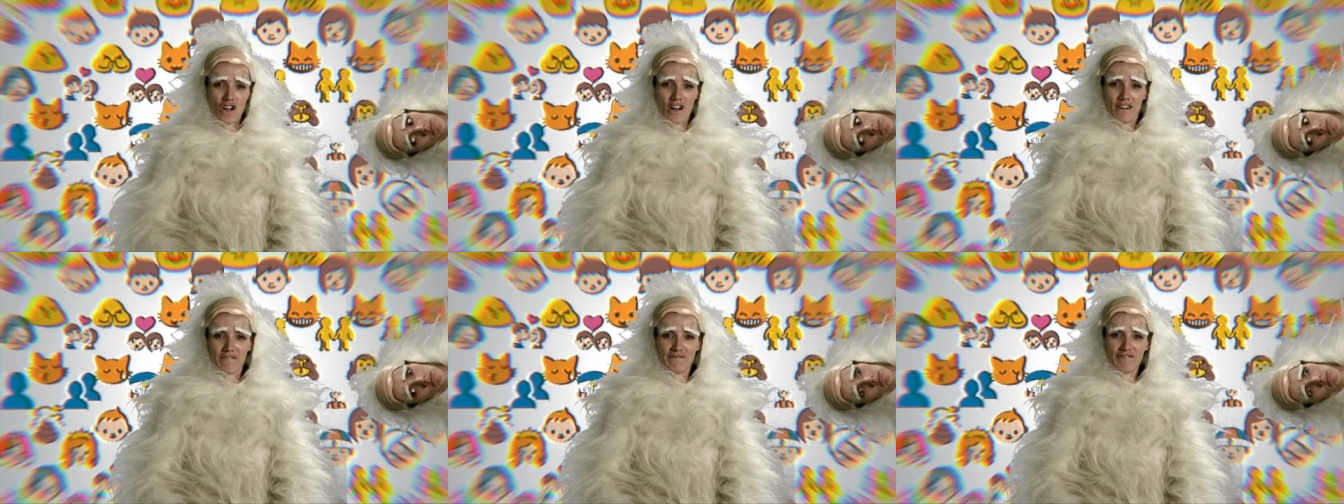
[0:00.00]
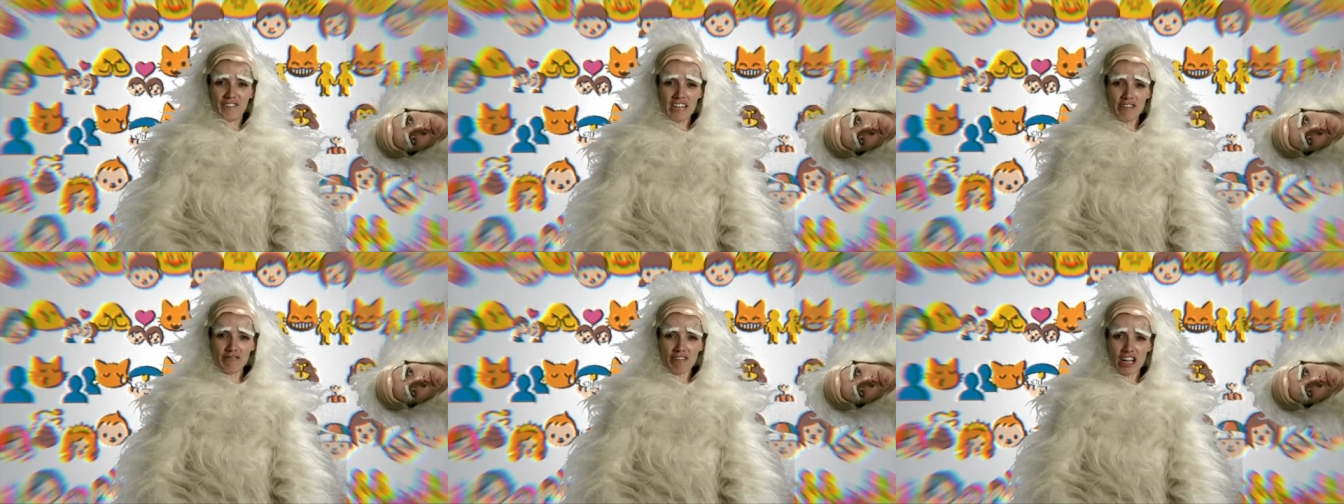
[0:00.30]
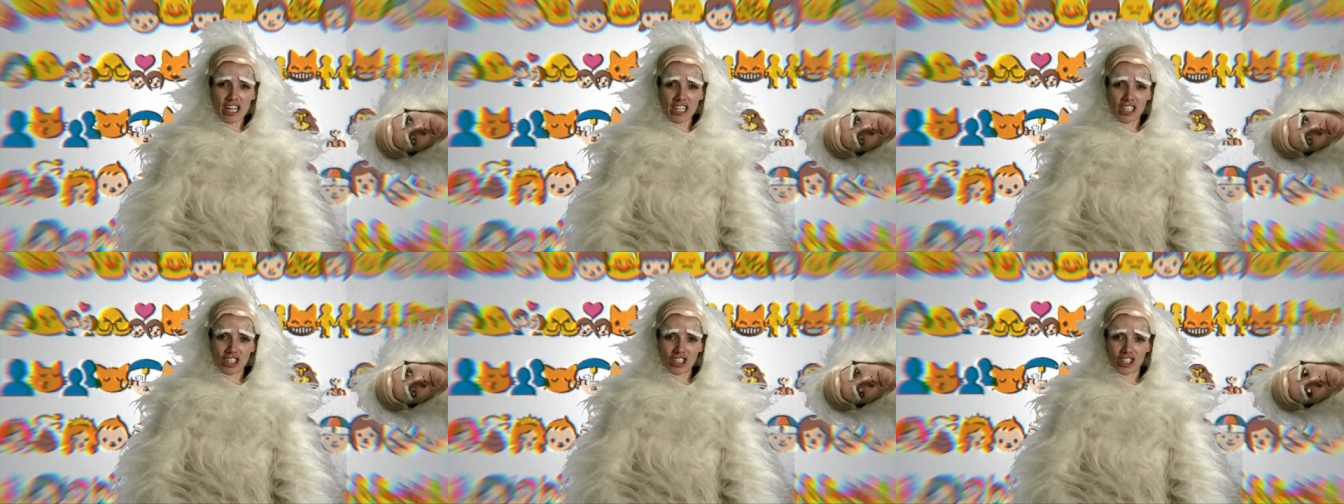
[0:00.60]

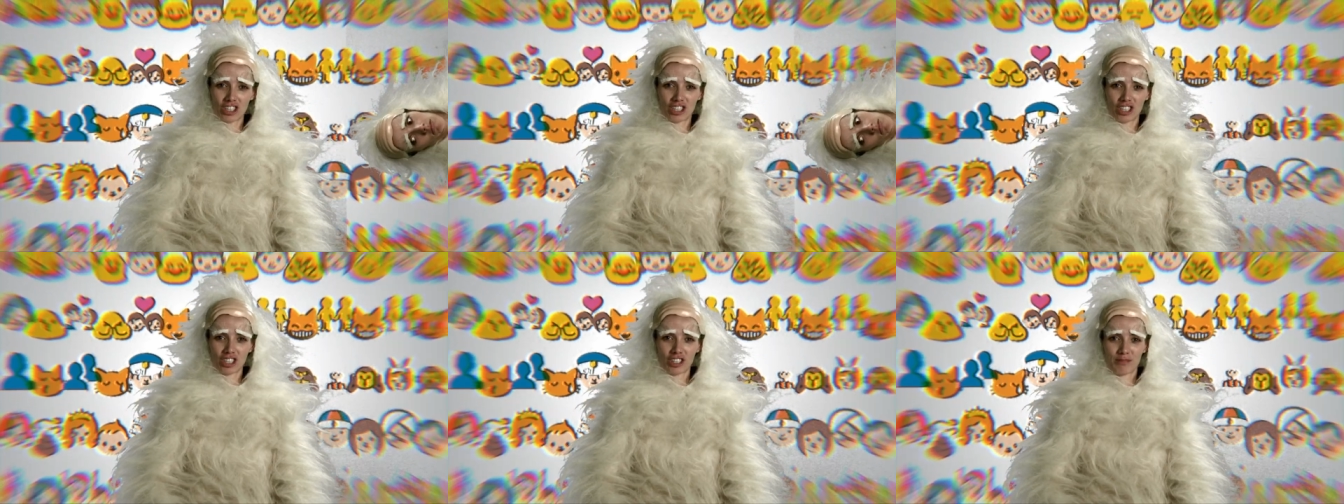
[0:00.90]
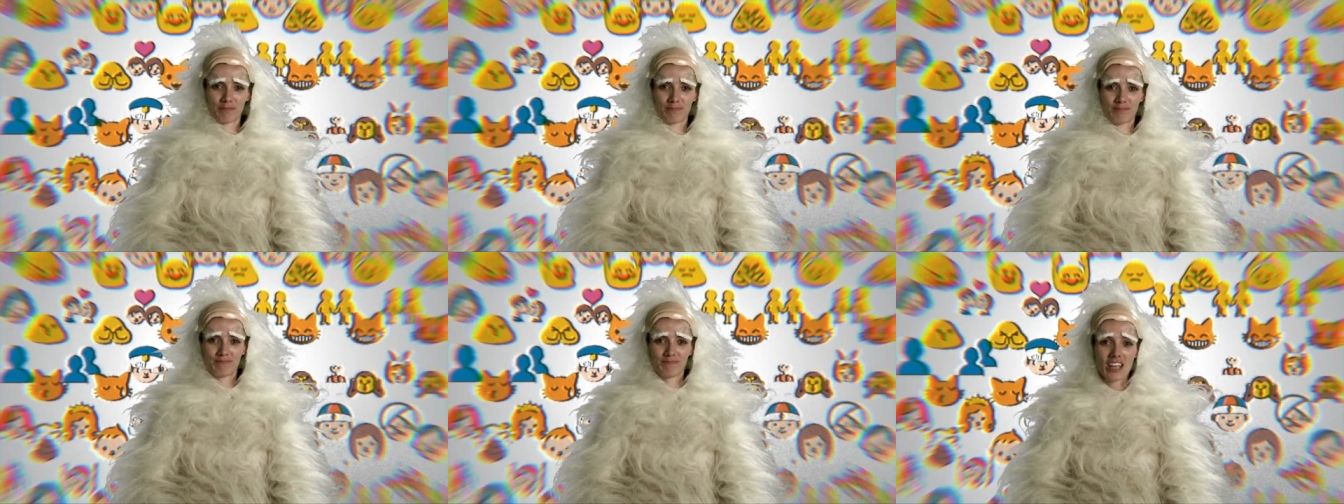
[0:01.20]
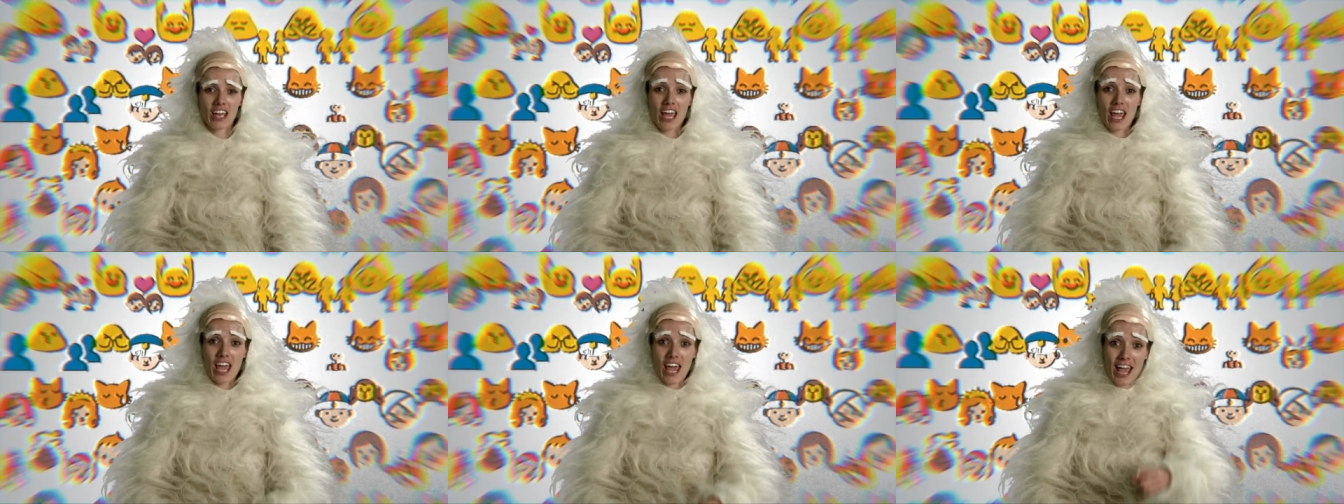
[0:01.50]
Feelings!
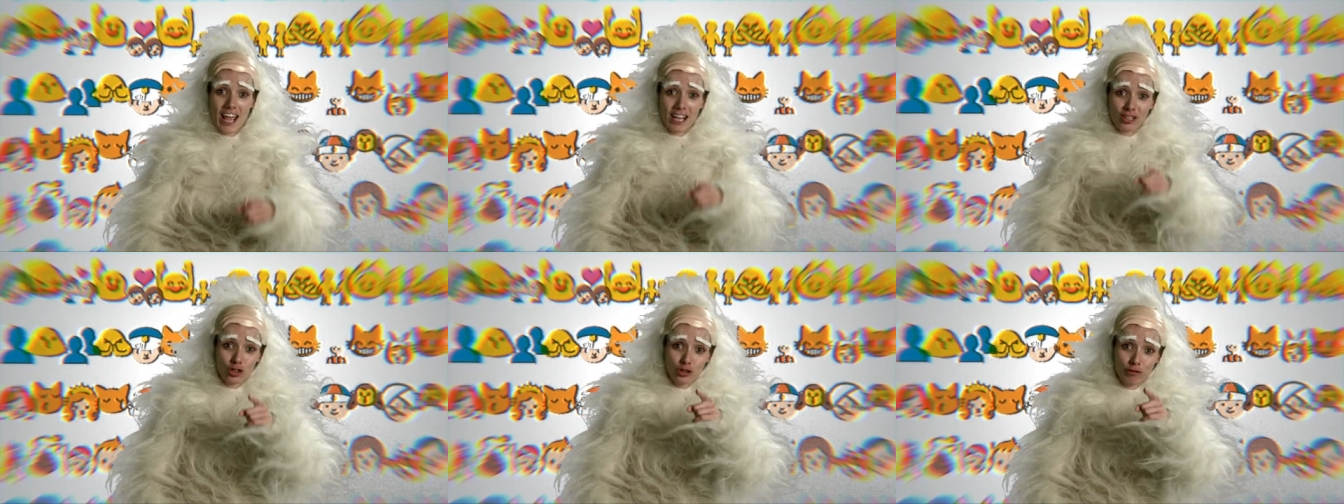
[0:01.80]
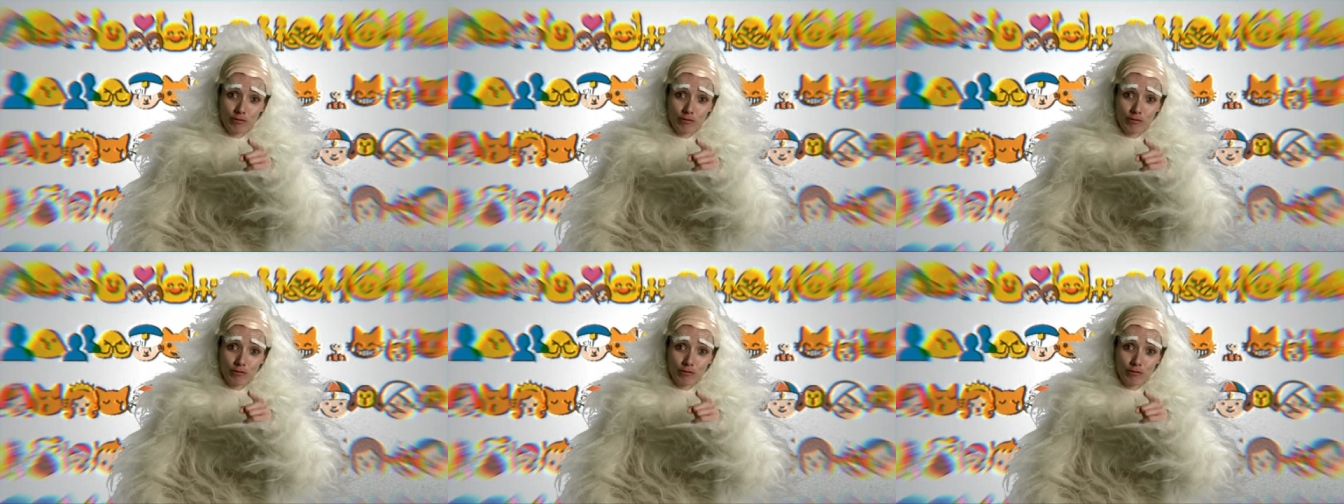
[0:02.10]
And